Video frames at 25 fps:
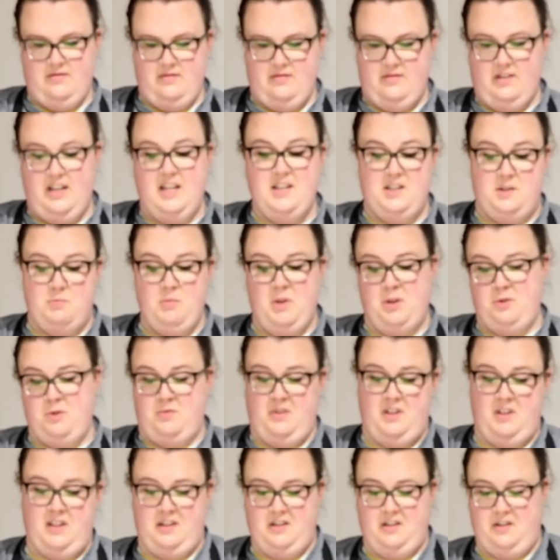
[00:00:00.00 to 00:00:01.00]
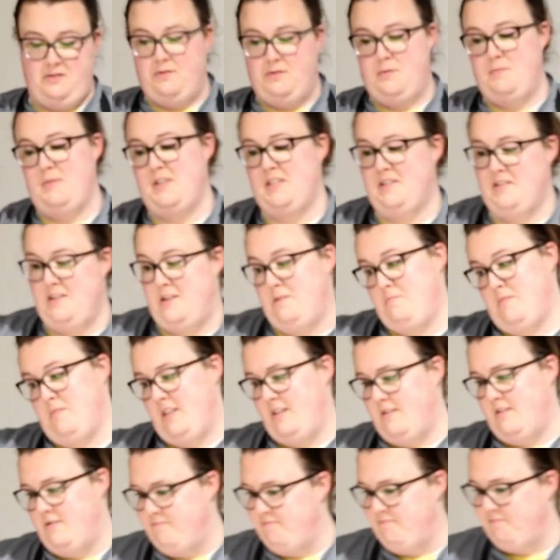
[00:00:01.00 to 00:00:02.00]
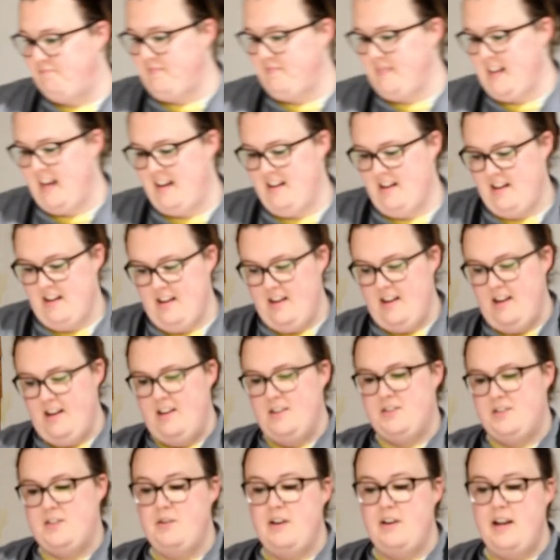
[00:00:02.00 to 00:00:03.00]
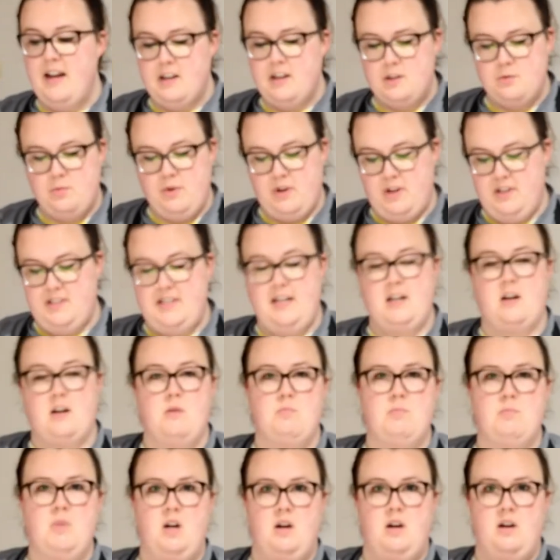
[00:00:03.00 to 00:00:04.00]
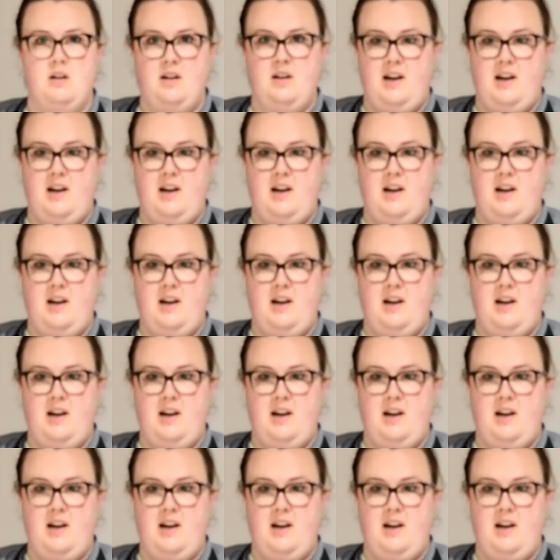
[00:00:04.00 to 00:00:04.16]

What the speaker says: And it smells really good from the cinnamon. So next we're going to take our mug.